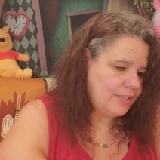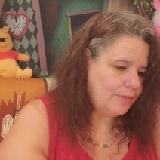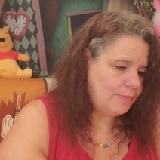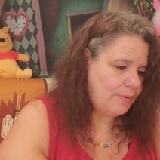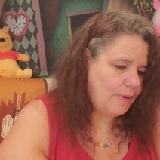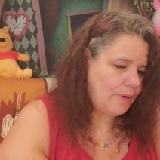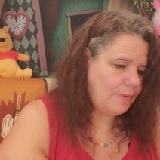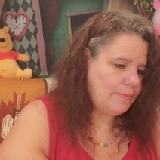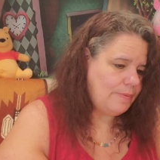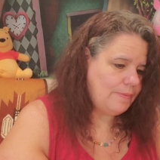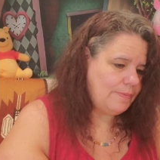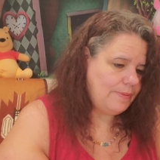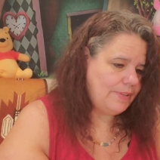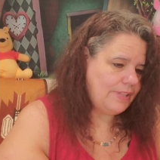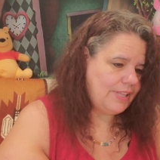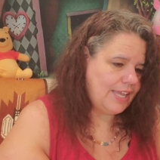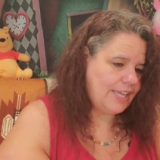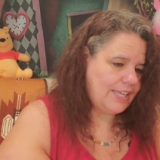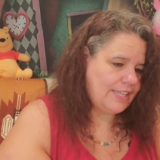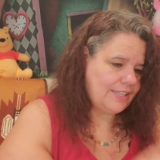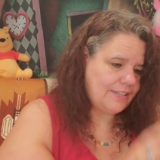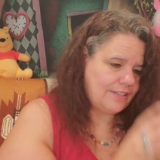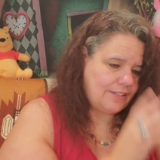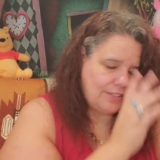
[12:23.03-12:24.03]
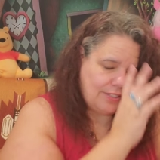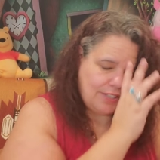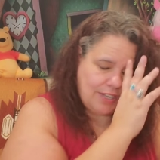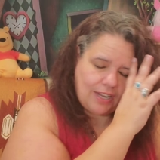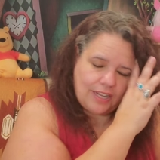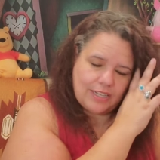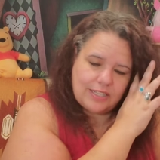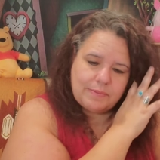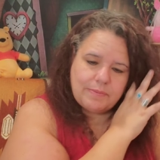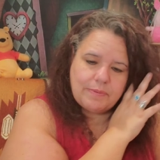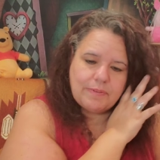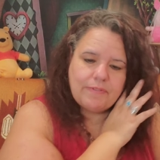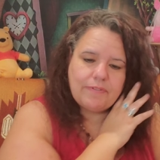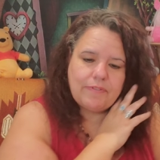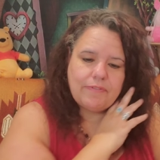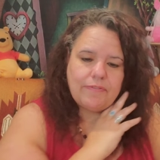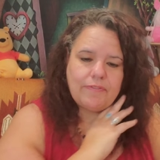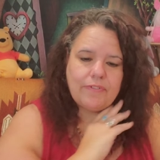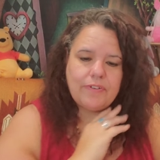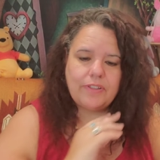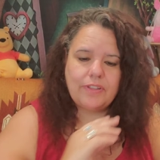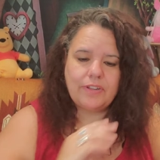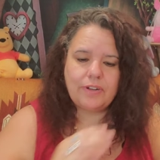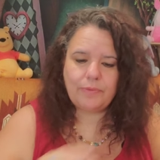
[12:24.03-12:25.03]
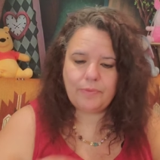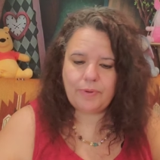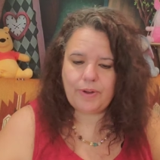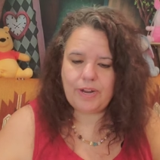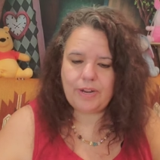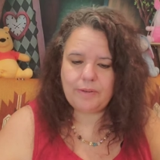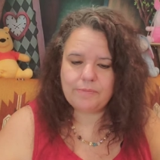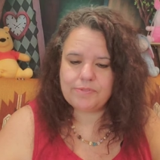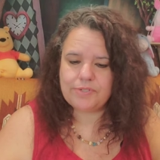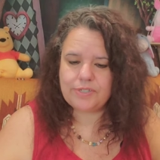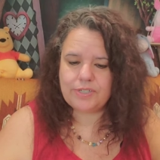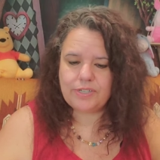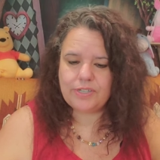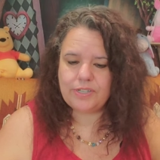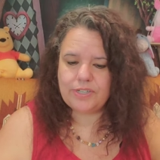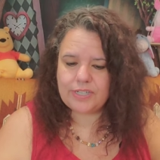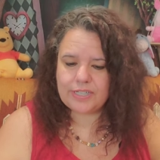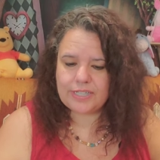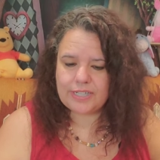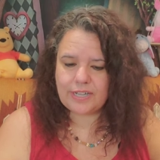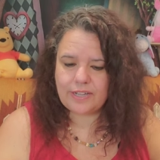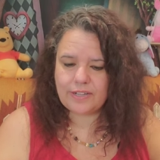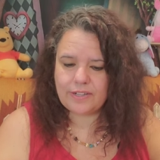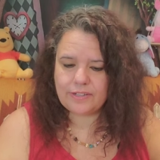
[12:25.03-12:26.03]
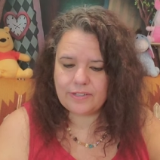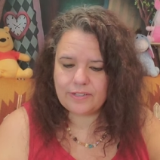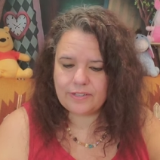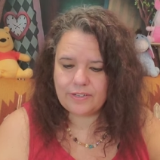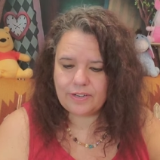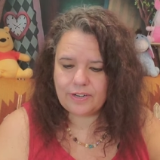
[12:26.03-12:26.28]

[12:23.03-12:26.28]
they'll probably be like little dots, but from further away I'm sure you could tell,